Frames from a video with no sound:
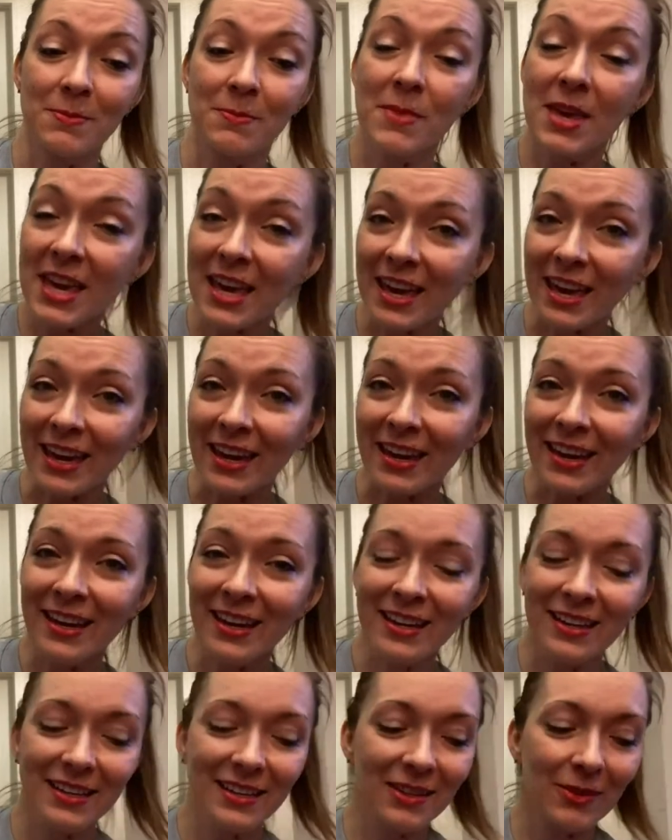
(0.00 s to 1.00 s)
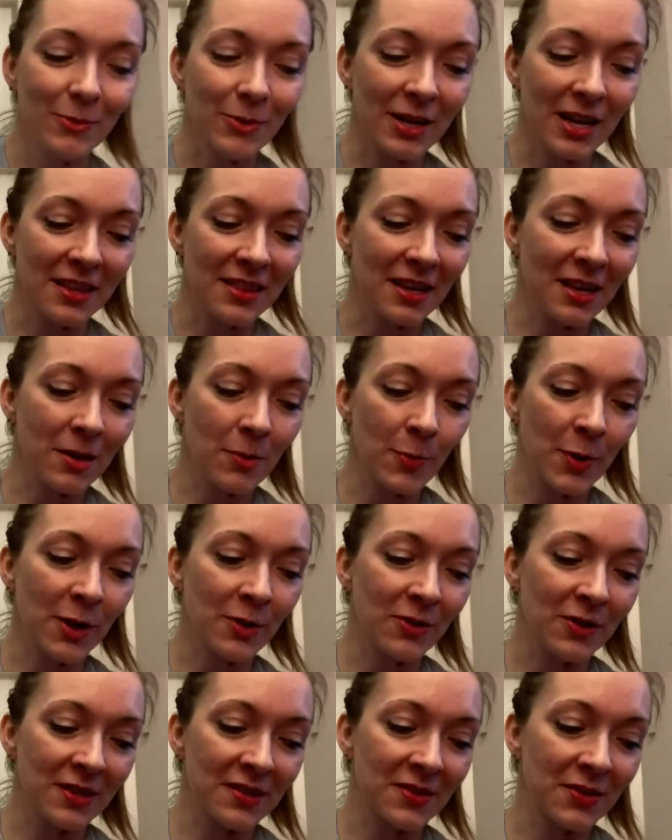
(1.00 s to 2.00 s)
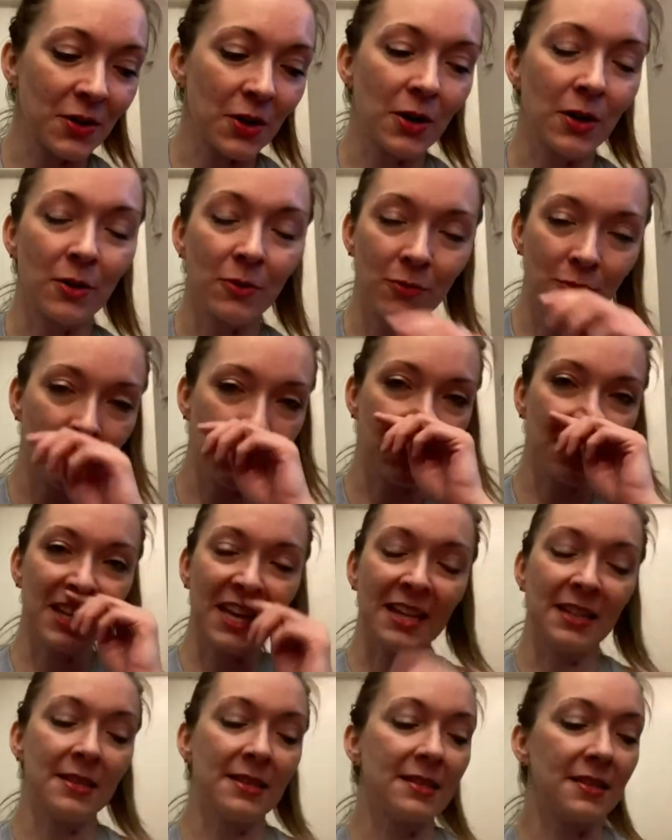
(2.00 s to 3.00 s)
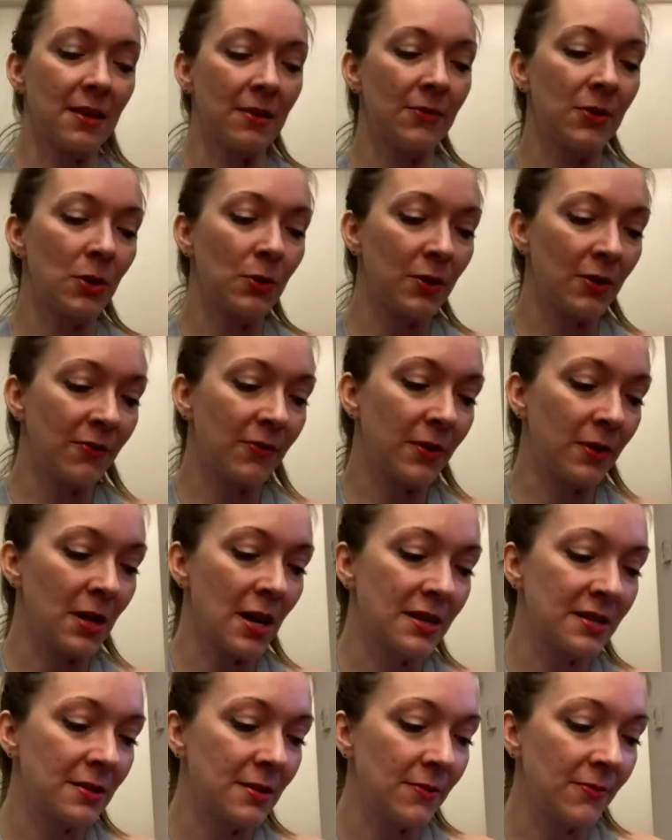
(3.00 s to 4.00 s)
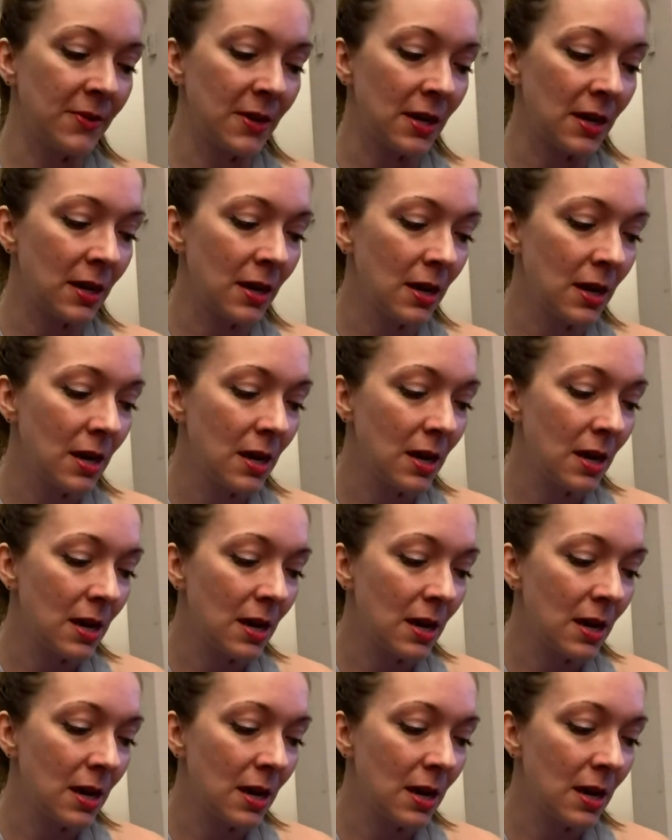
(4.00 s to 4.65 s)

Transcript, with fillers: me, when I think about this card through the lens of yoga philosophy,